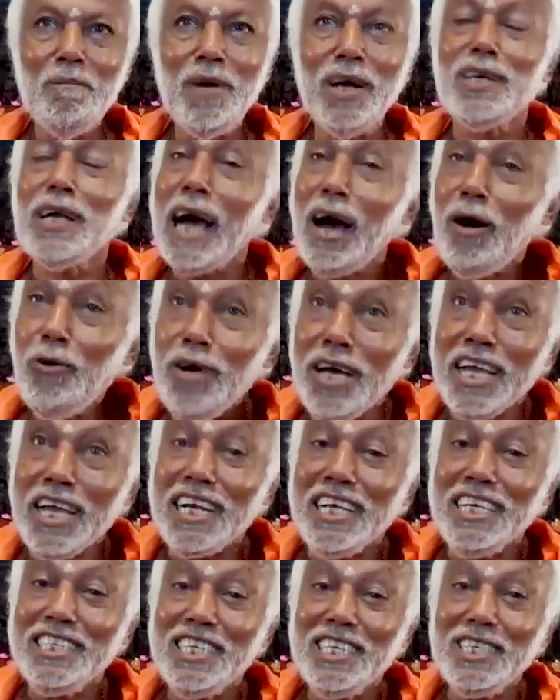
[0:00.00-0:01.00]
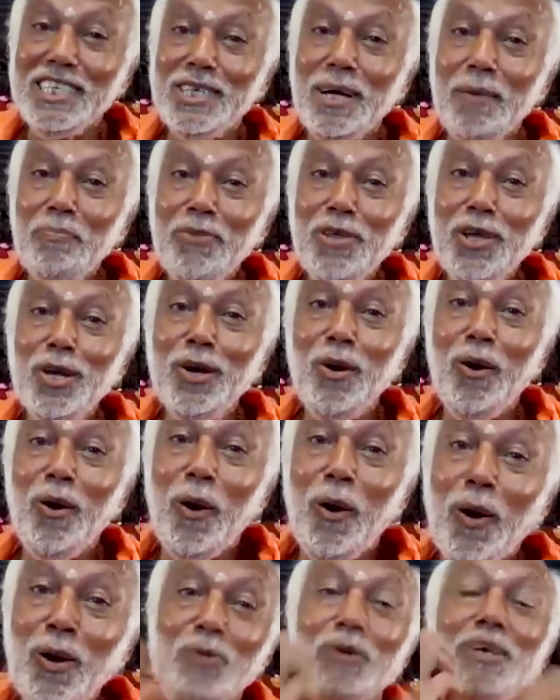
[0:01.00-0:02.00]
But awareness is something
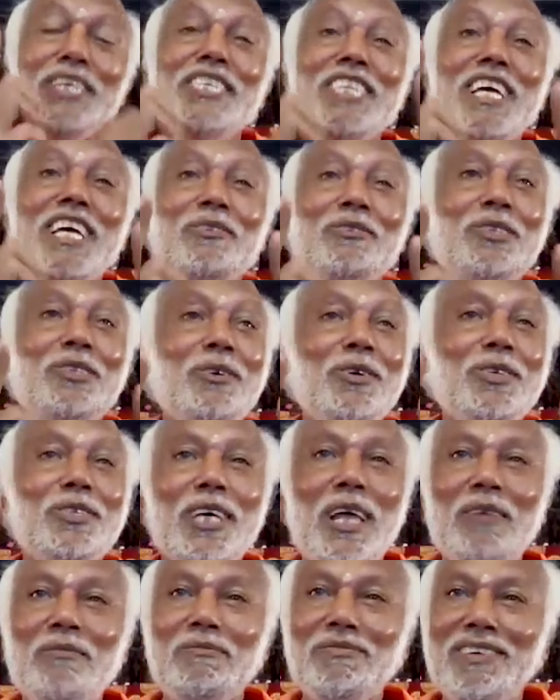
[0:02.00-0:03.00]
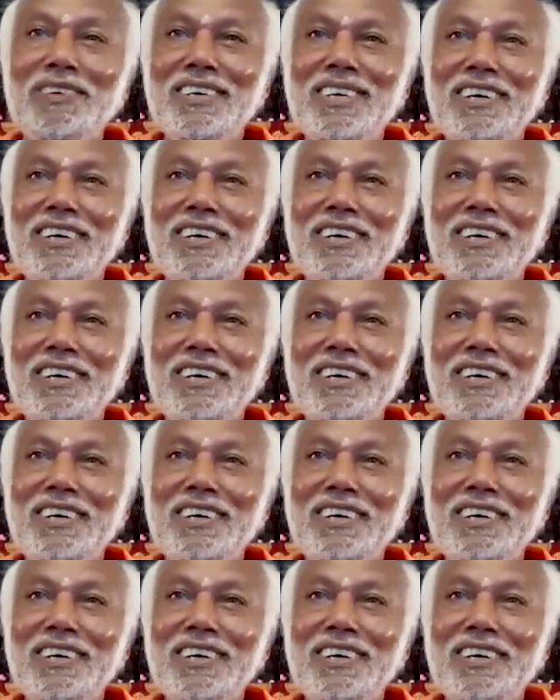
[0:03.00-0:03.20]
always there with yourself.